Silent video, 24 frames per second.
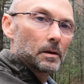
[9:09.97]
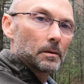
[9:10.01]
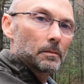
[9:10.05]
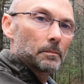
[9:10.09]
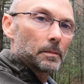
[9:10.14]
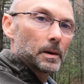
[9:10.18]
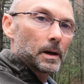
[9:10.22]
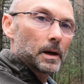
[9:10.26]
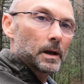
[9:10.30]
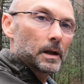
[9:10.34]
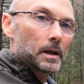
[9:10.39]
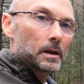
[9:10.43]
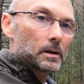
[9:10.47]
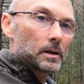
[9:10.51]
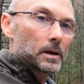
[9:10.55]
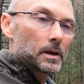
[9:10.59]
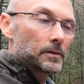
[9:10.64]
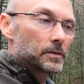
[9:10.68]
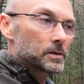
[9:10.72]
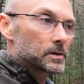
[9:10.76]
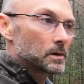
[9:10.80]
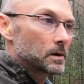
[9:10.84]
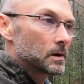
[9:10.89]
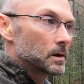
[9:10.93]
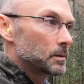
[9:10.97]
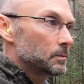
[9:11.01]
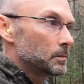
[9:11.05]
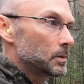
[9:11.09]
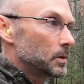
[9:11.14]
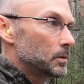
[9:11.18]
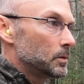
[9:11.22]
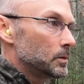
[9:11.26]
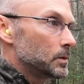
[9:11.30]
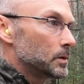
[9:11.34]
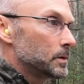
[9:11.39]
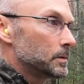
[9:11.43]
my left arm
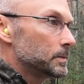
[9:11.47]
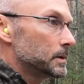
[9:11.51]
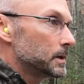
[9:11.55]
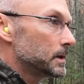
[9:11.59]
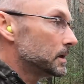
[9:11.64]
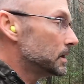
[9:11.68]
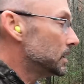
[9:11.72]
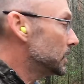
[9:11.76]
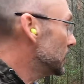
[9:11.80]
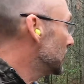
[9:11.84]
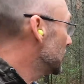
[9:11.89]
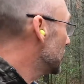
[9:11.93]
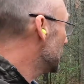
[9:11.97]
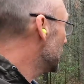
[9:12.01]
will be